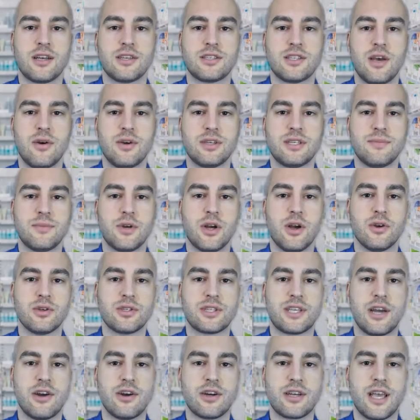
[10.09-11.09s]
As always, I'm your host,
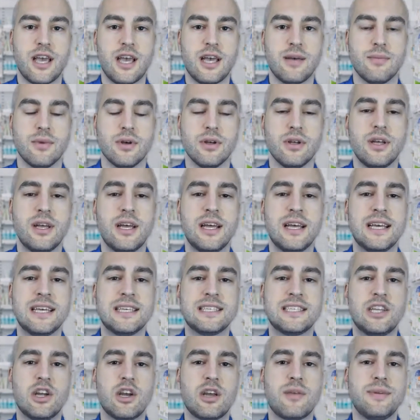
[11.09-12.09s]
Garrett Campbell.
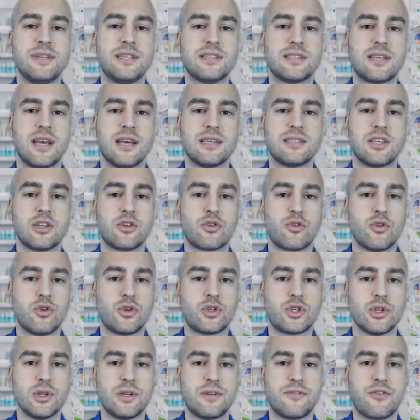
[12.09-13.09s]
Today we're going to be discussing
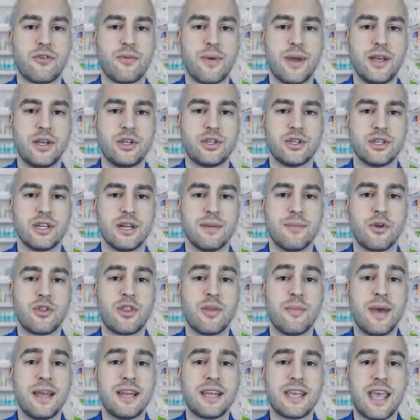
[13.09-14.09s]
crucial information about
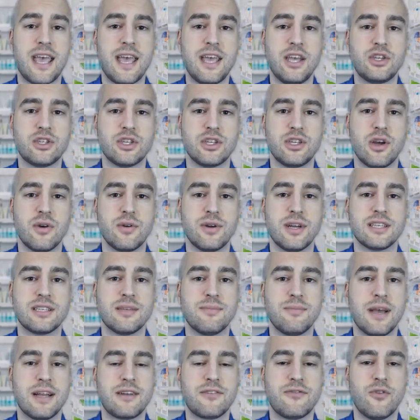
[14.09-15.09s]
the medication known as
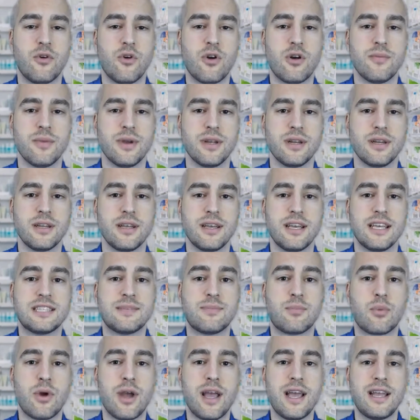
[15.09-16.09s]
metformin. Its
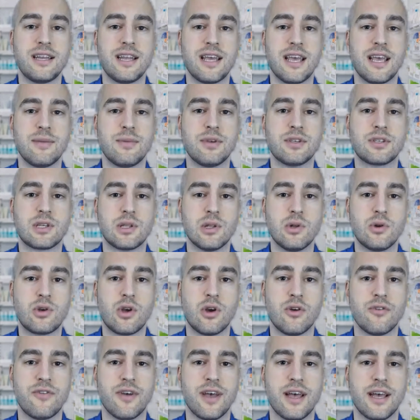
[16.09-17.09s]
brand name is
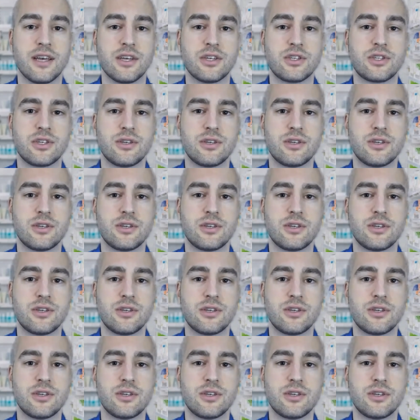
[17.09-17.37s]
glucophage.